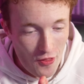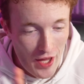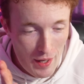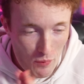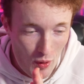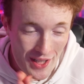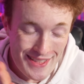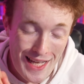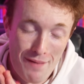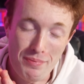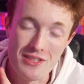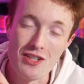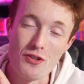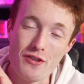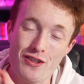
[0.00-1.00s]
so that was
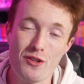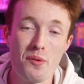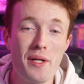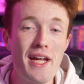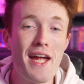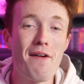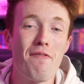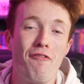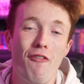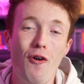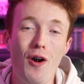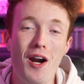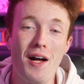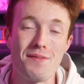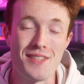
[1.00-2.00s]
episodes 3 and
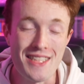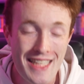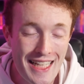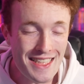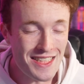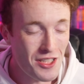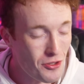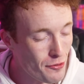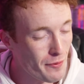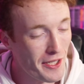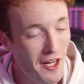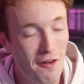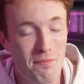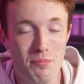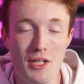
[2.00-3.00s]
4 of season
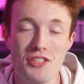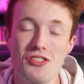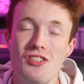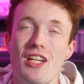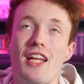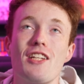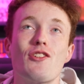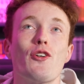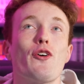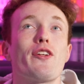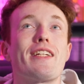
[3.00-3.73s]
3 of Bridgerton.